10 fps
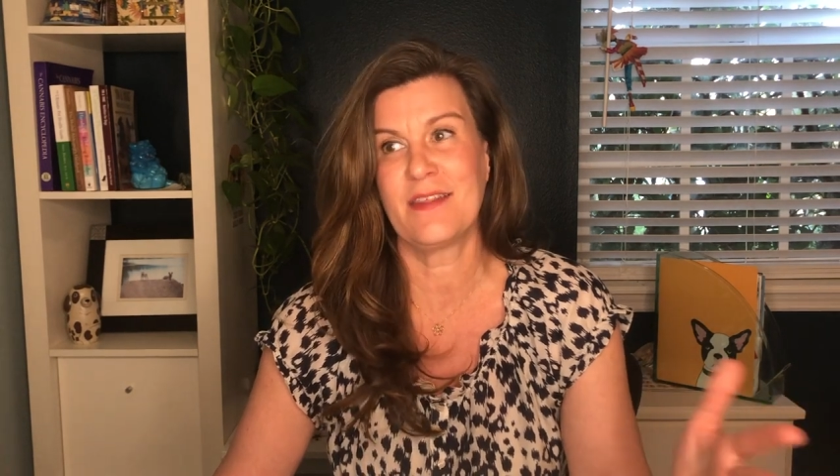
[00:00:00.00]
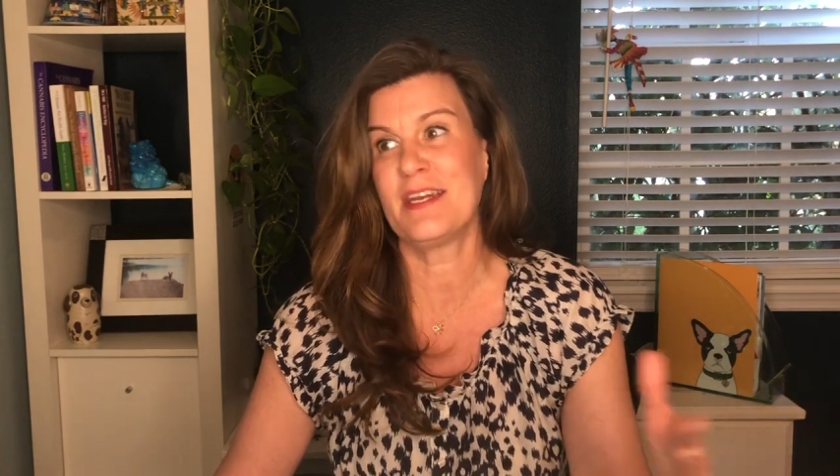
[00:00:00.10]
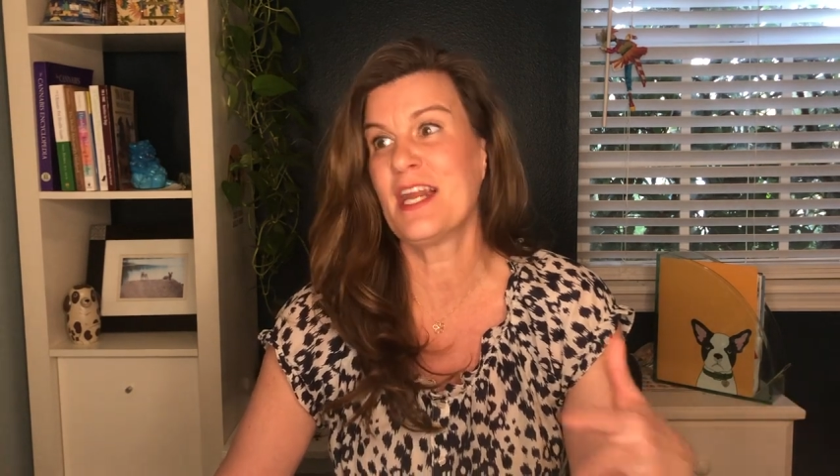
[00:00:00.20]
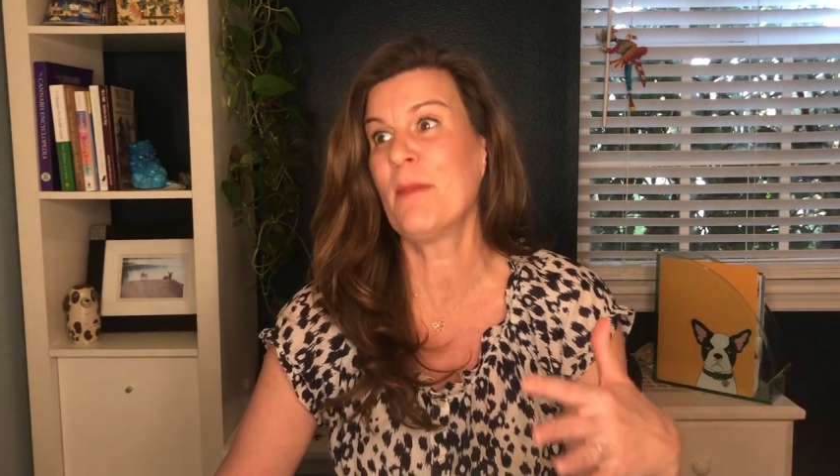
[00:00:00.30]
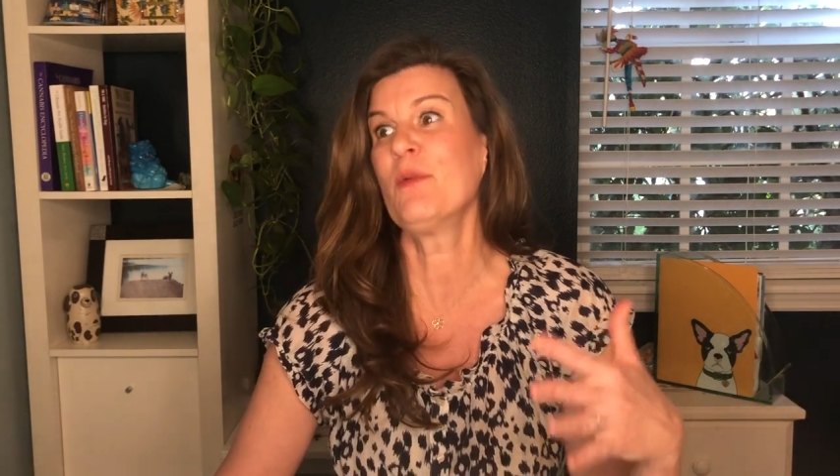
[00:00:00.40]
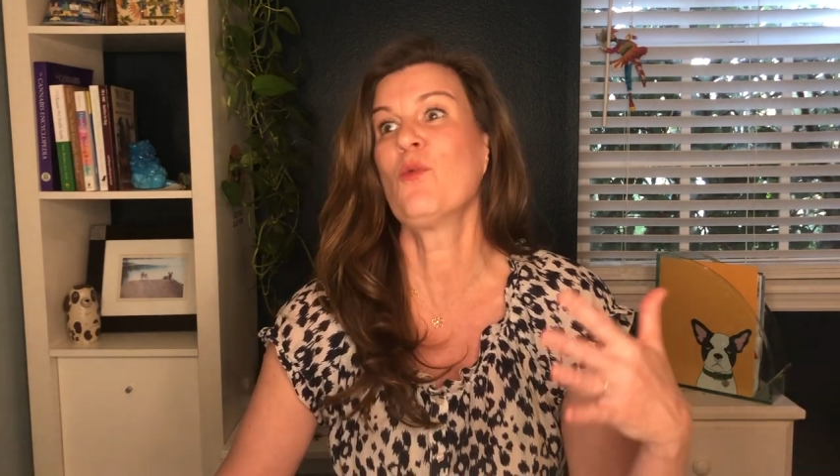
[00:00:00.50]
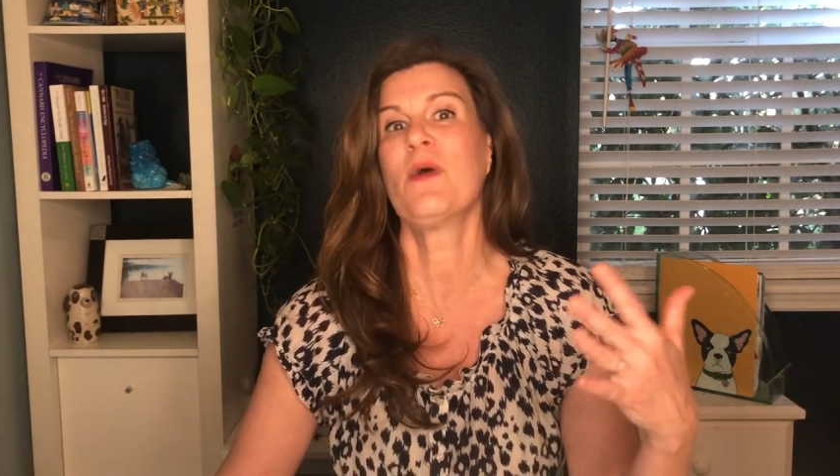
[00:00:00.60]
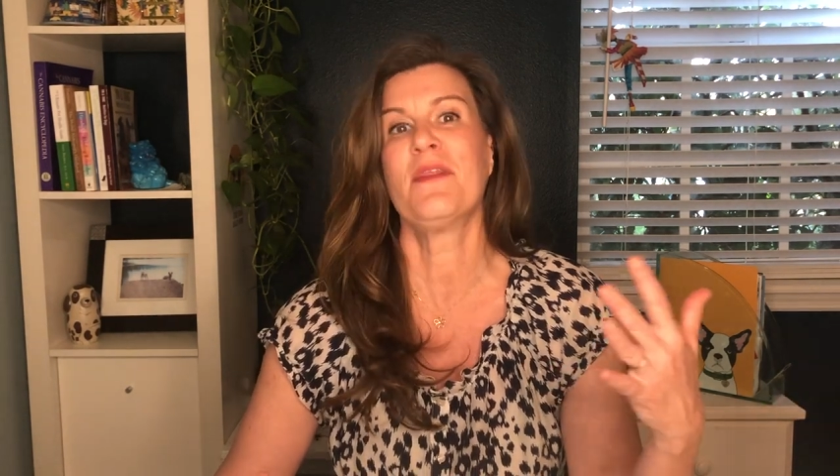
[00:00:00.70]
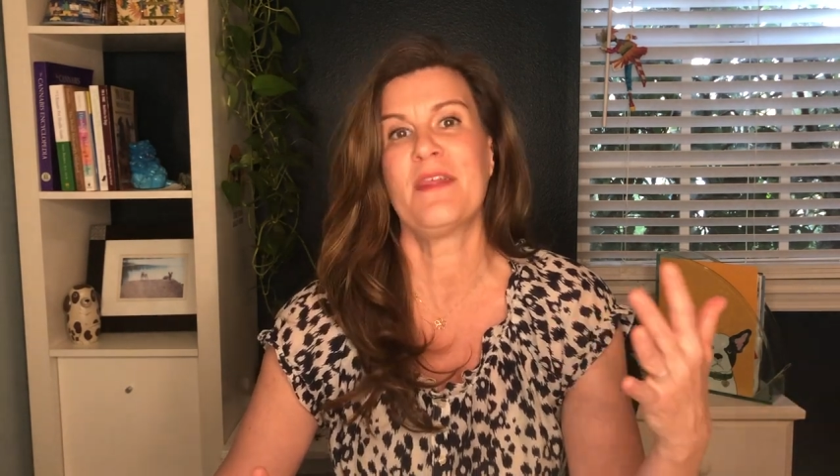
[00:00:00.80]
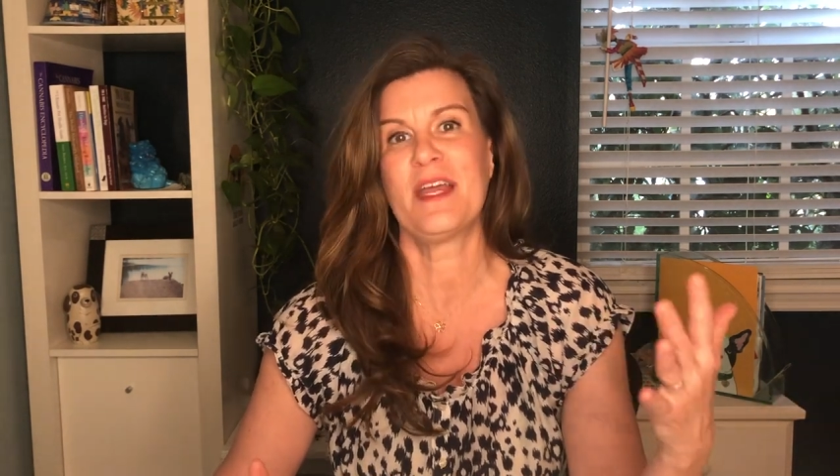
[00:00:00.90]
the number
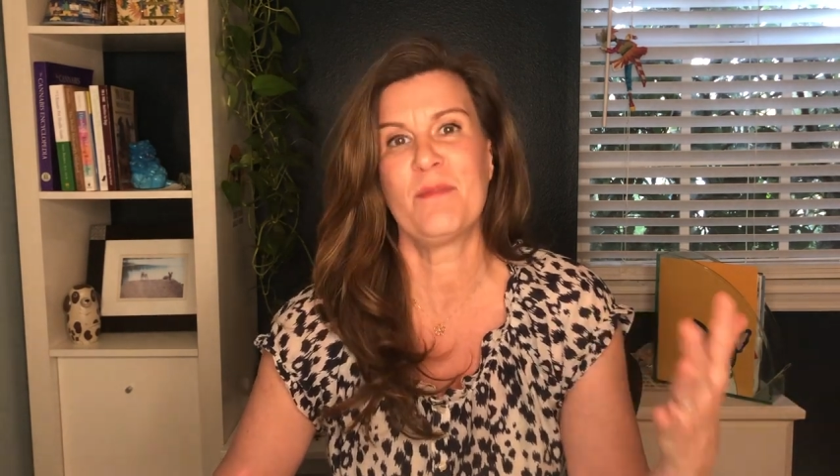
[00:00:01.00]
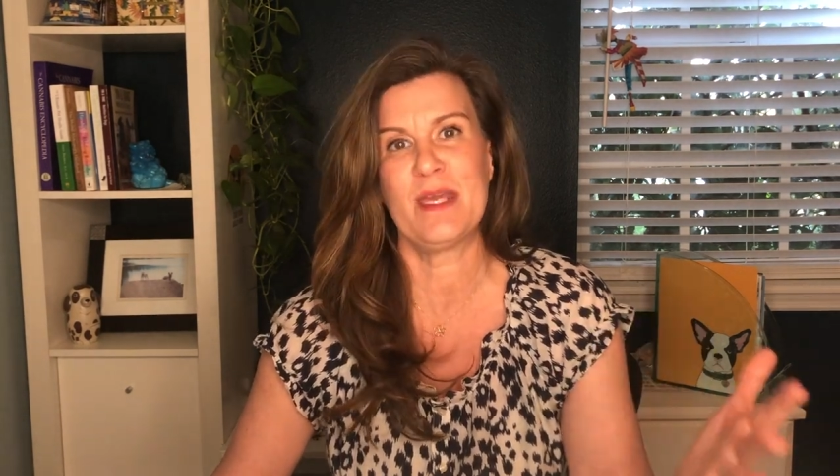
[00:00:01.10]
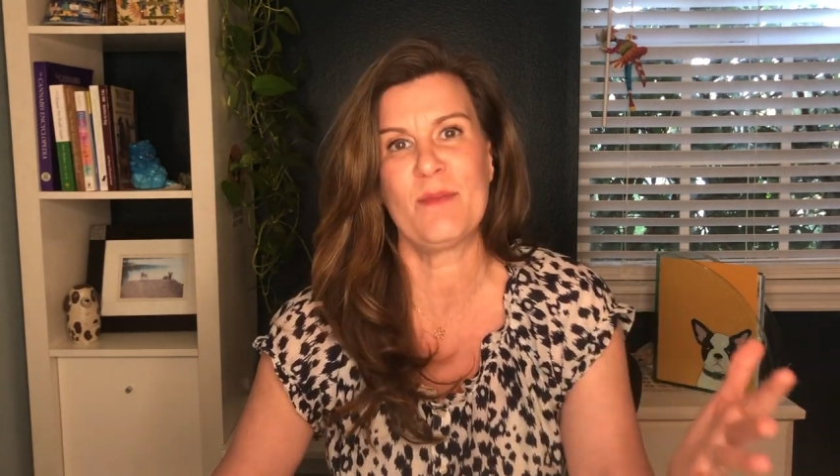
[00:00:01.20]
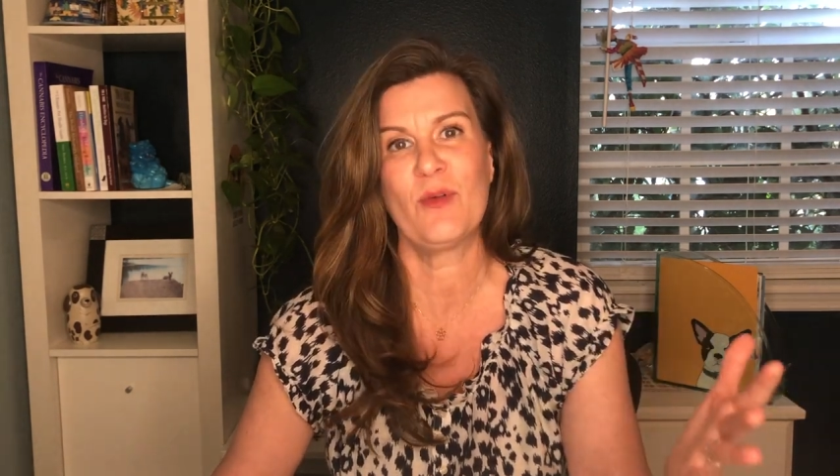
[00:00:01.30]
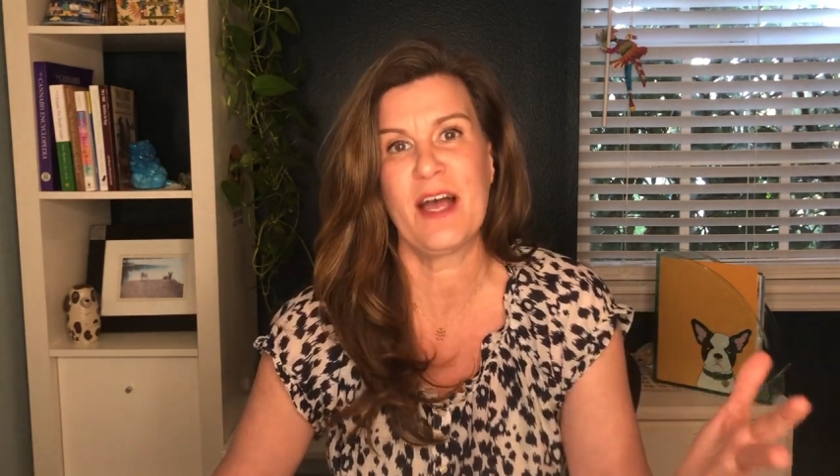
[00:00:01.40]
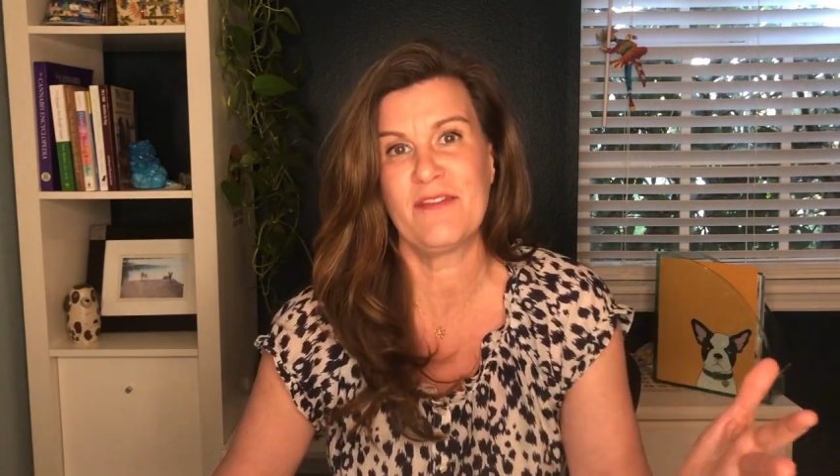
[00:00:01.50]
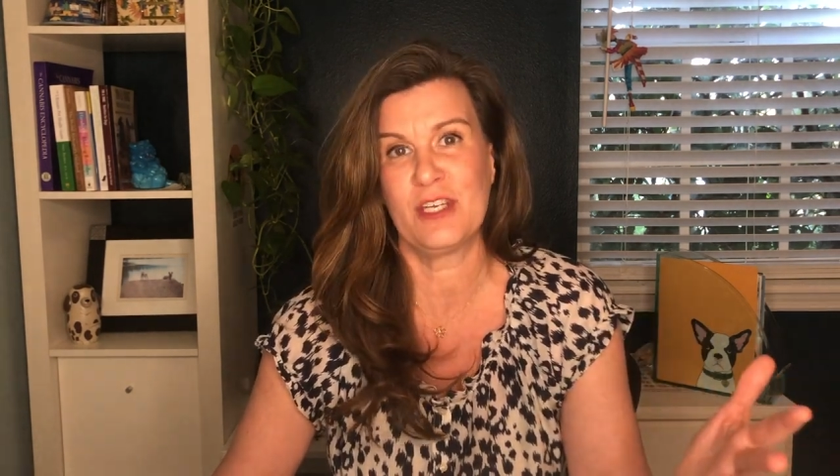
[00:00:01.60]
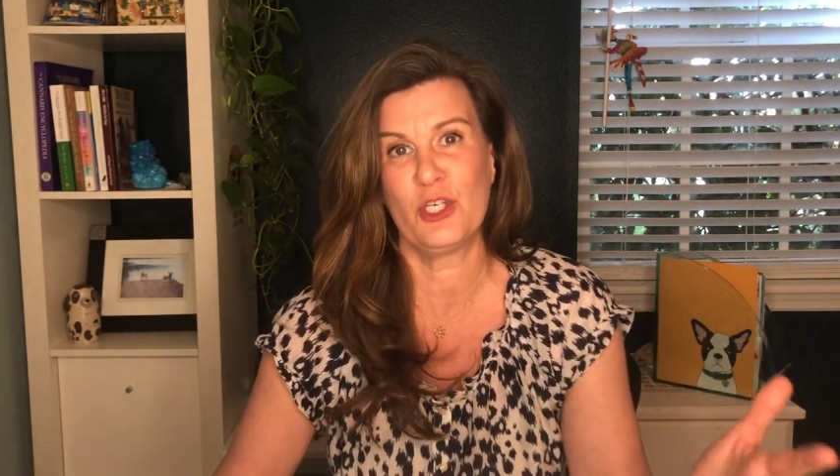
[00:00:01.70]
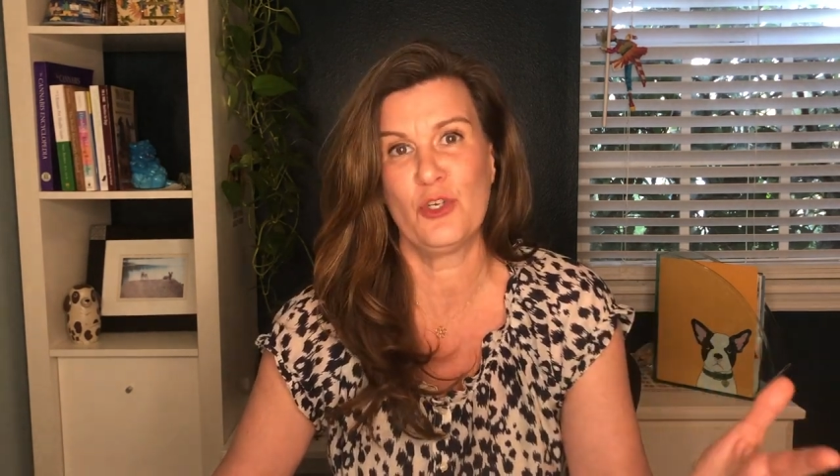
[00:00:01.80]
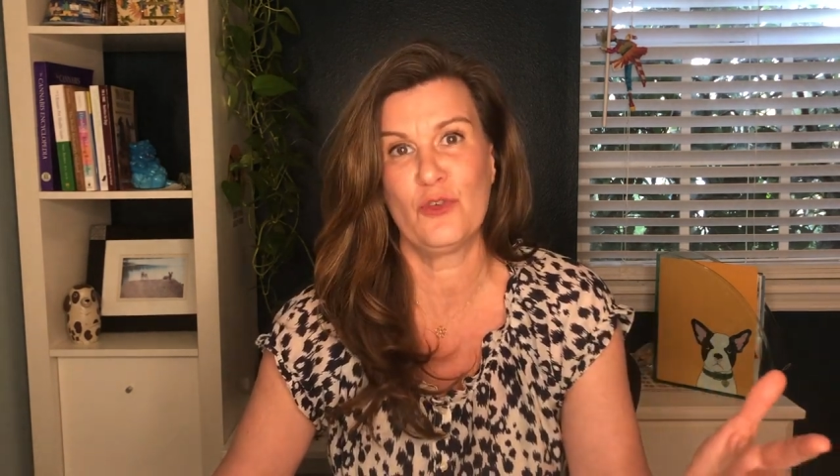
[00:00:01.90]
one thing people have
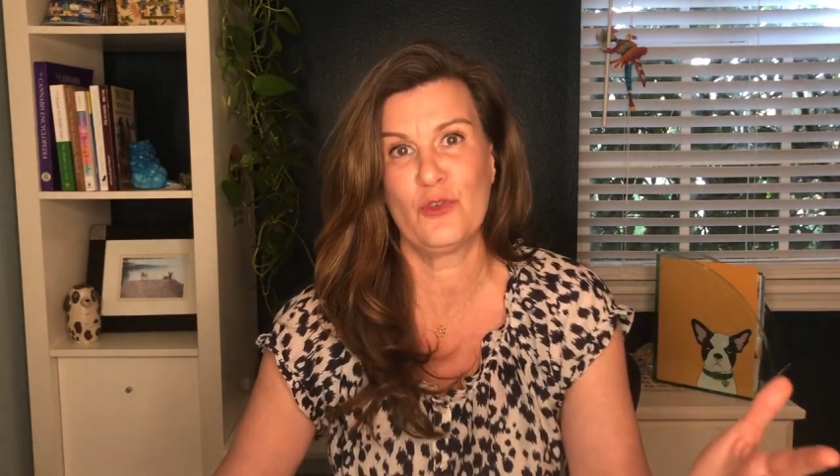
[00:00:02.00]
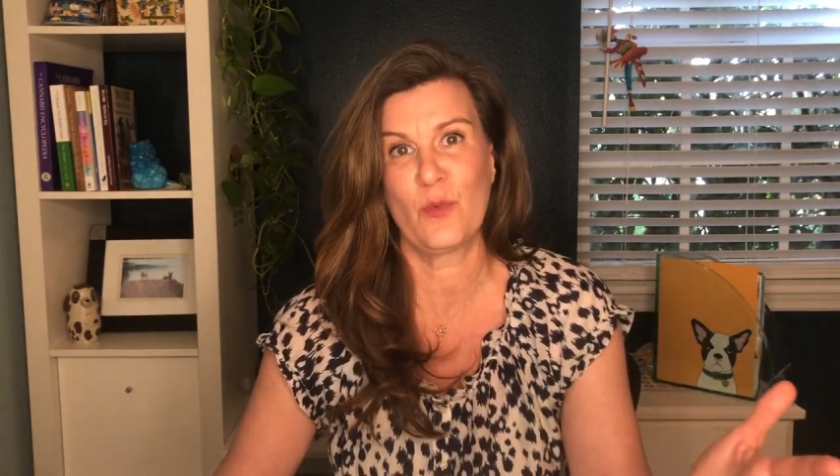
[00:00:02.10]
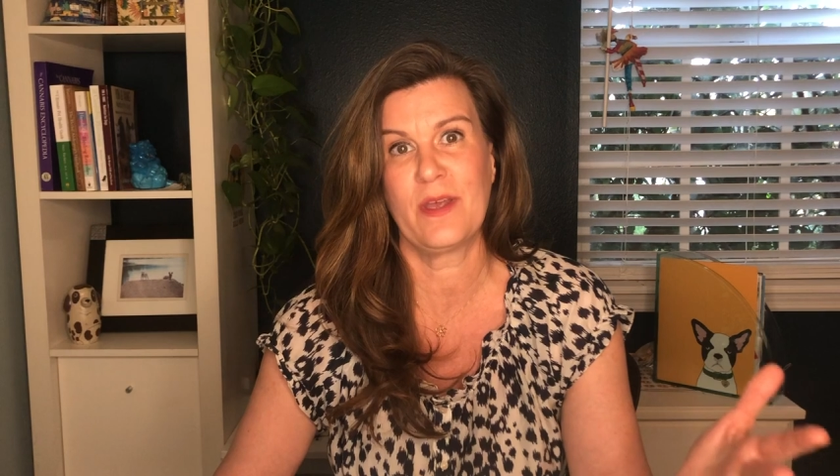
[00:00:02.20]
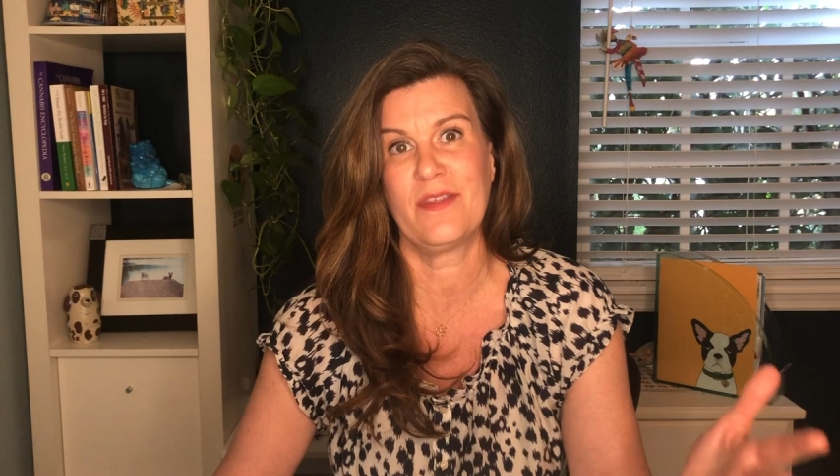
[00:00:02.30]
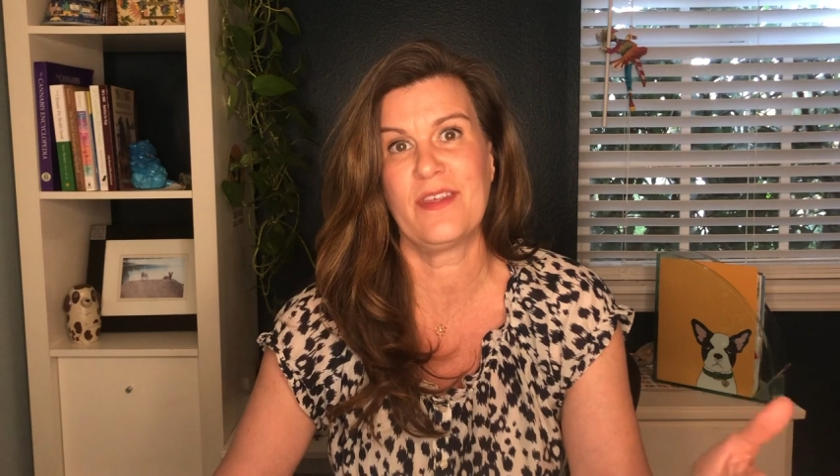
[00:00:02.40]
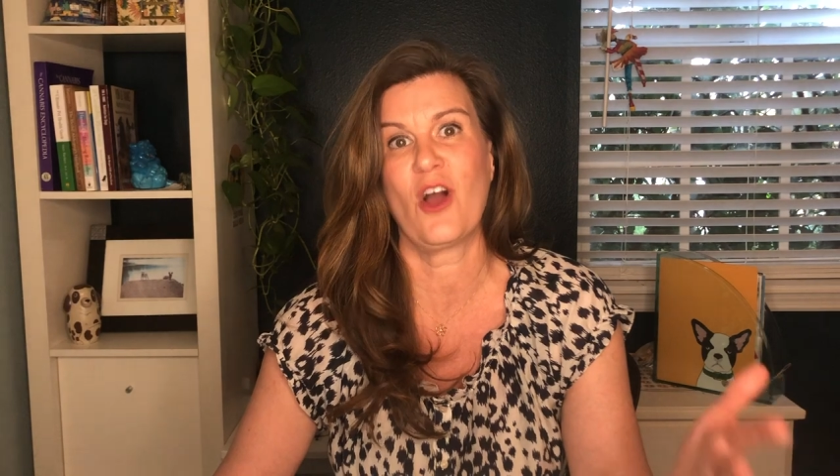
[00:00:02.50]
issues with